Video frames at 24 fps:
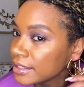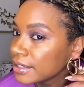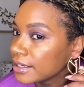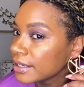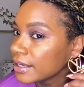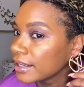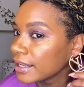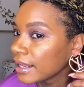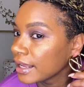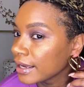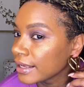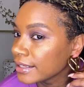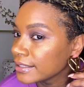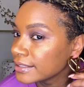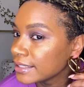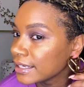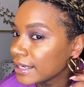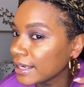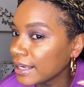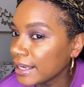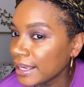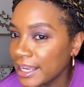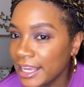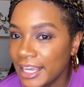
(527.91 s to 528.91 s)
And like I
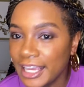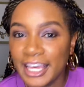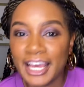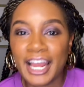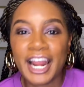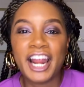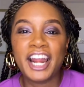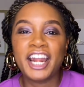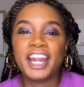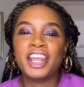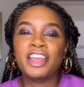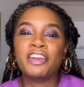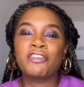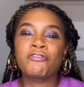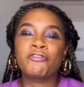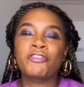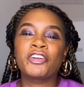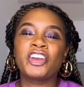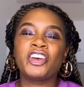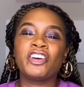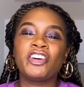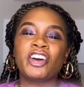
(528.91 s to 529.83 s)
said, it ain't even real